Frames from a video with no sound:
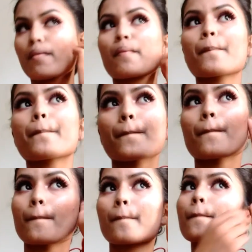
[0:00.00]

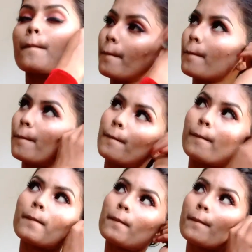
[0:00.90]
And once I'm
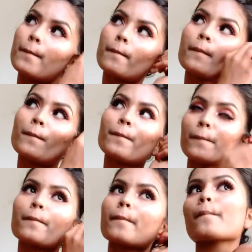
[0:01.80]
done with that,
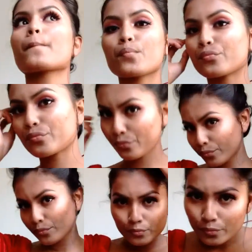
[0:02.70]
I'm going to
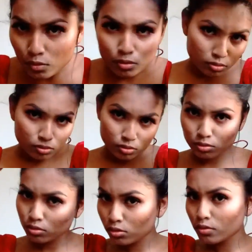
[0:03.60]
see if
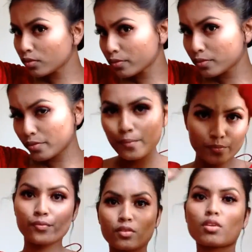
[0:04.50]
I have anything
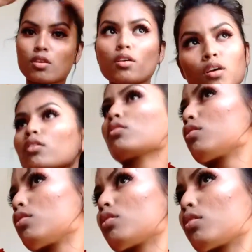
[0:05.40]
left to fix.
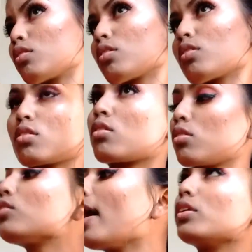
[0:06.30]

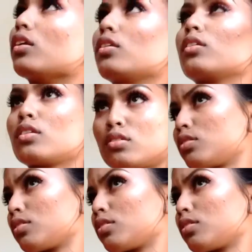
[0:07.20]
And yeah,